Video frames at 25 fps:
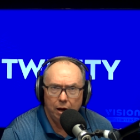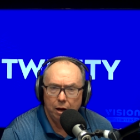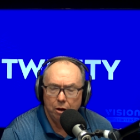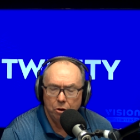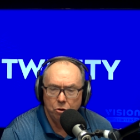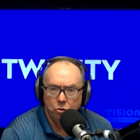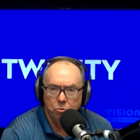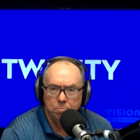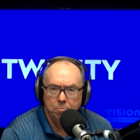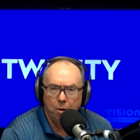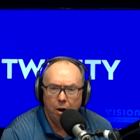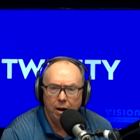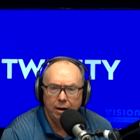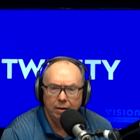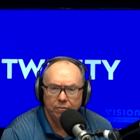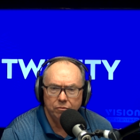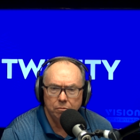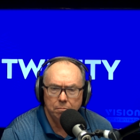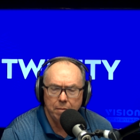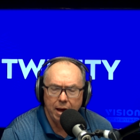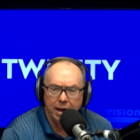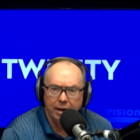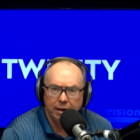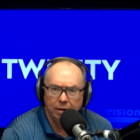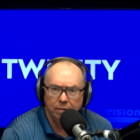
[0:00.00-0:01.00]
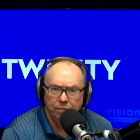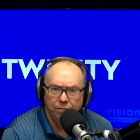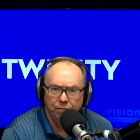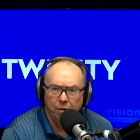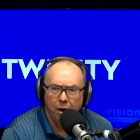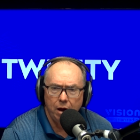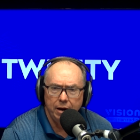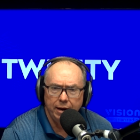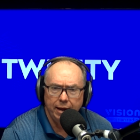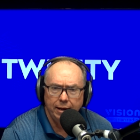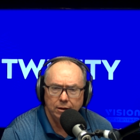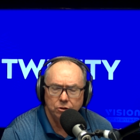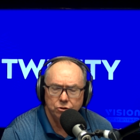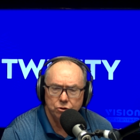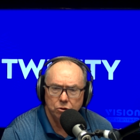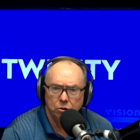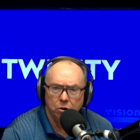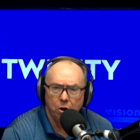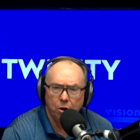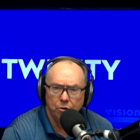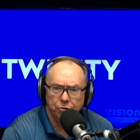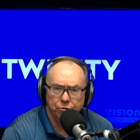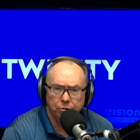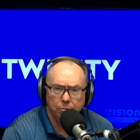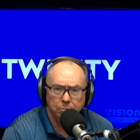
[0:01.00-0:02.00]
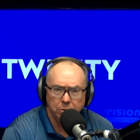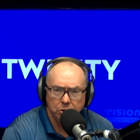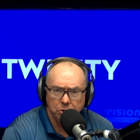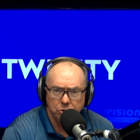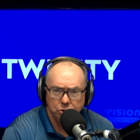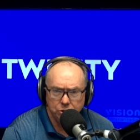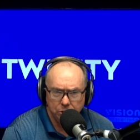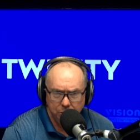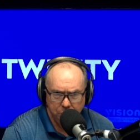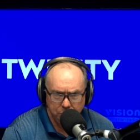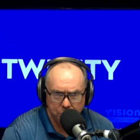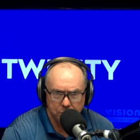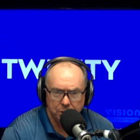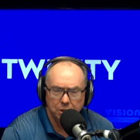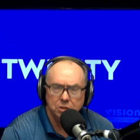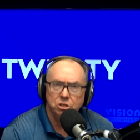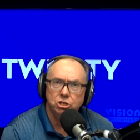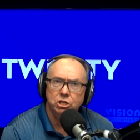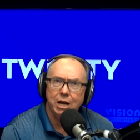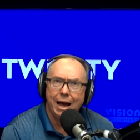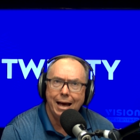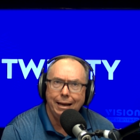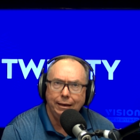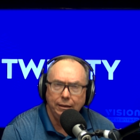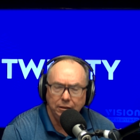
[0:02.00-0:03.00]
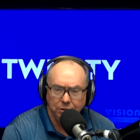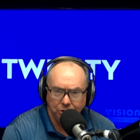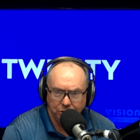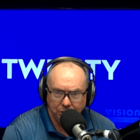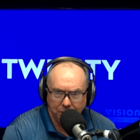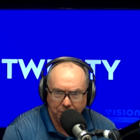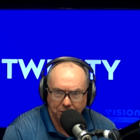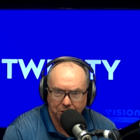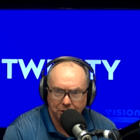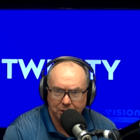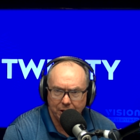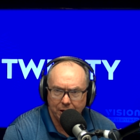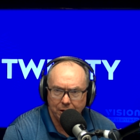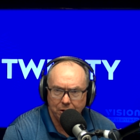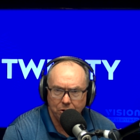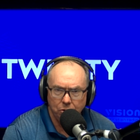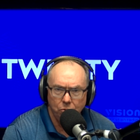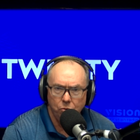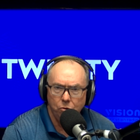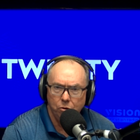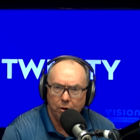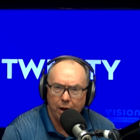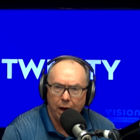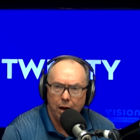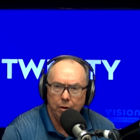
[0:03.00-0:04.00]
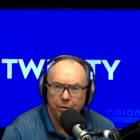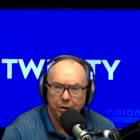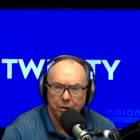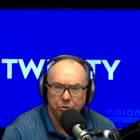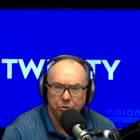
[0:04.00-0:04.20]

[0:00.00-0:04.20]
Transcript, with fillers: who might even make a financial contribution to the challenges that you're going